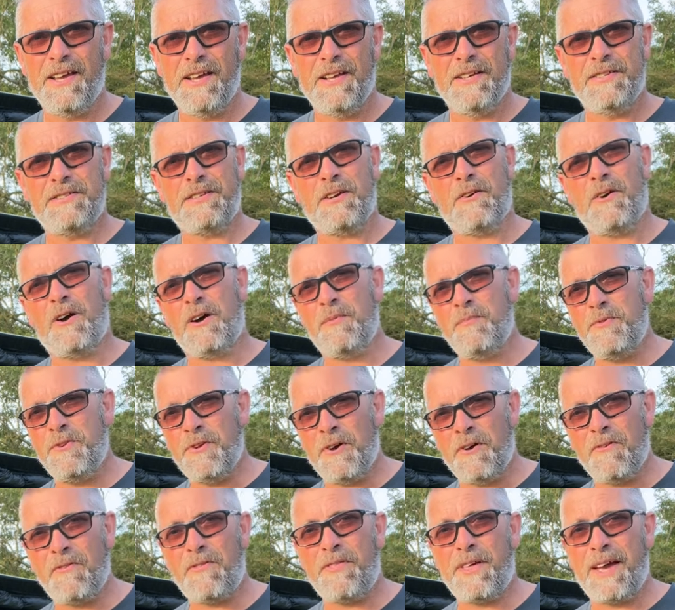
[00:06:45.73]
So I'm
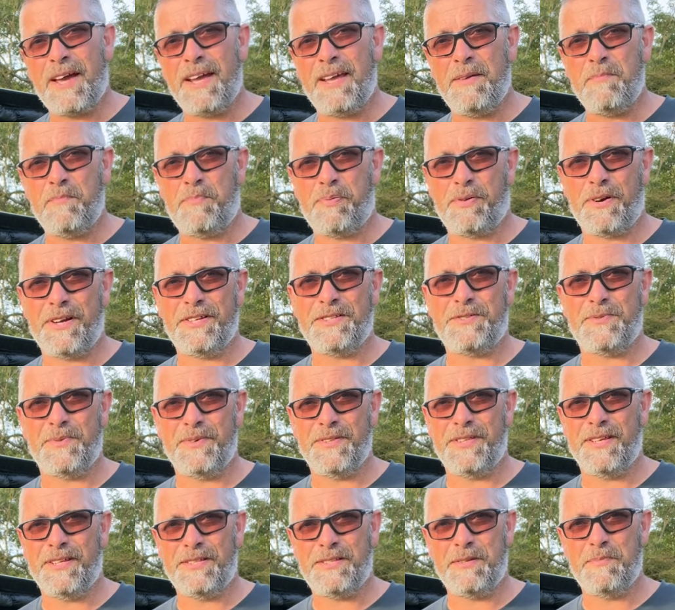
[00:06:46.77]
not that impressed with
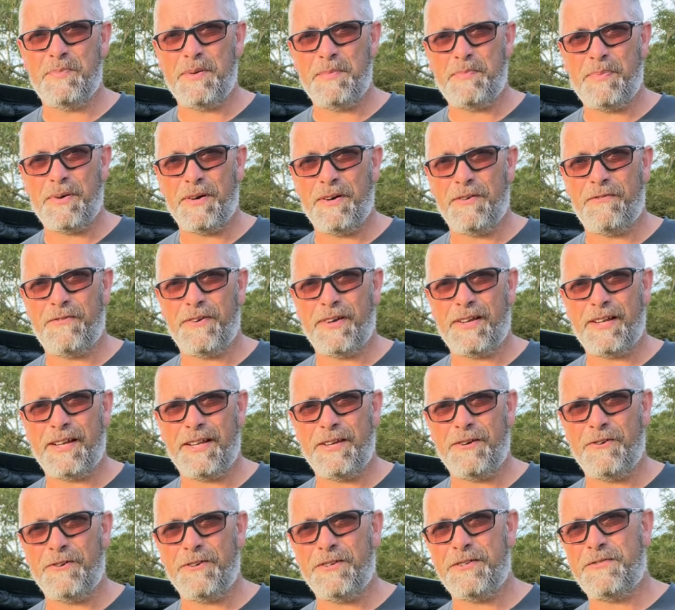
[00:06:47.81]
it, to be perfectly
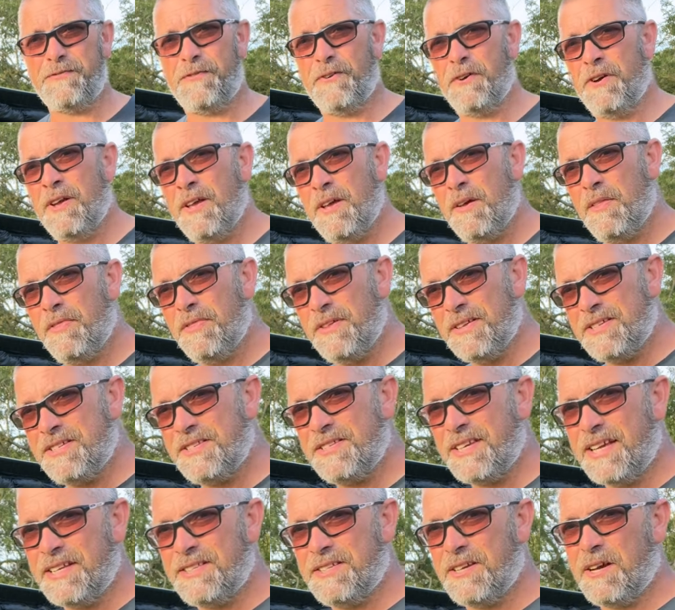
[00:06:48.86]
honest, for the
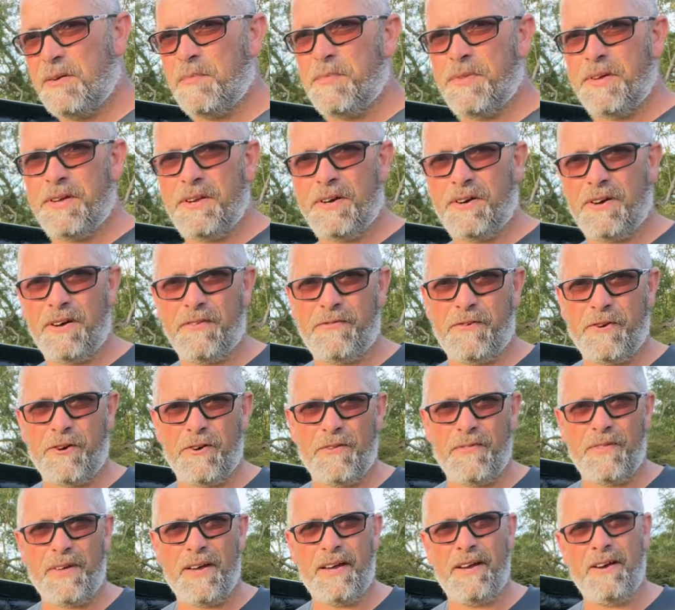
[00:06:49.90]
setup that I've
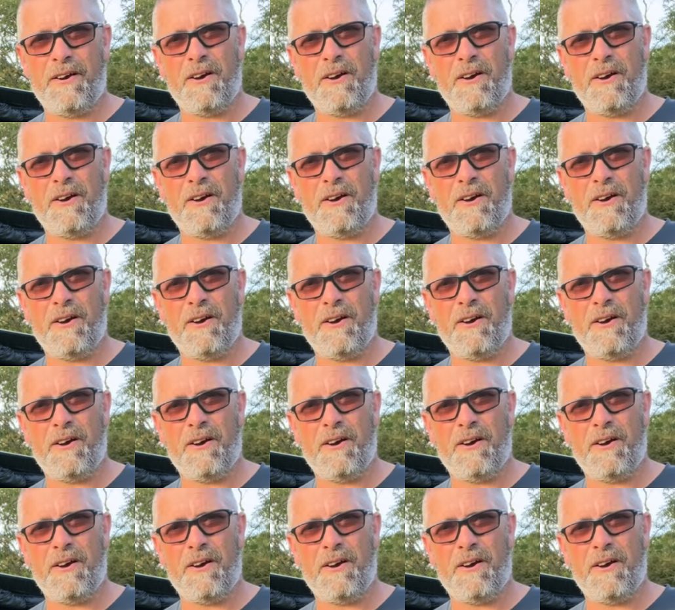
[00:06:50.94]
got there.